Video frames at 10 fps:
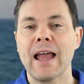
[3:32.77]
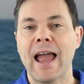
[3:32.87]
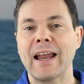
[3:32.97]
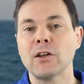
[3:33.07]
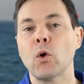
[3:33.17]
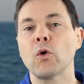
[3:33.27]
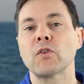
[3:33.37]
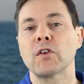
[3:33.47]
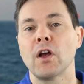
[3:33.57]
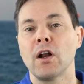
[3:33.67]
and
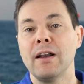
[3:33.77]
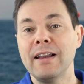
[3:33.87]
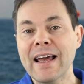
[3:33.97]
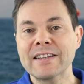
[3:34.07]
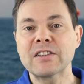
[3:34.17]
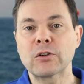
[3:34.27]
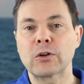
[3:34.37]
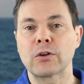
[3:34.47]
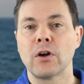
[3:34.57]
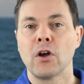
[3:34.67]
those
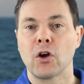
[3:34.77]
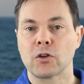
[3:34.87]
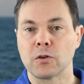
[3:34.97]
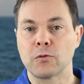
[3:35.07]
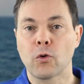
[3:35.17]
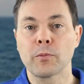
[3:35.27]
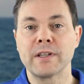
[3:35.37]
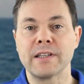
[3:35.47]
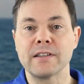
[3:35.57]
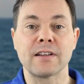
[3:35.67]
lesser
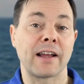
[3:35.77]
unconformities,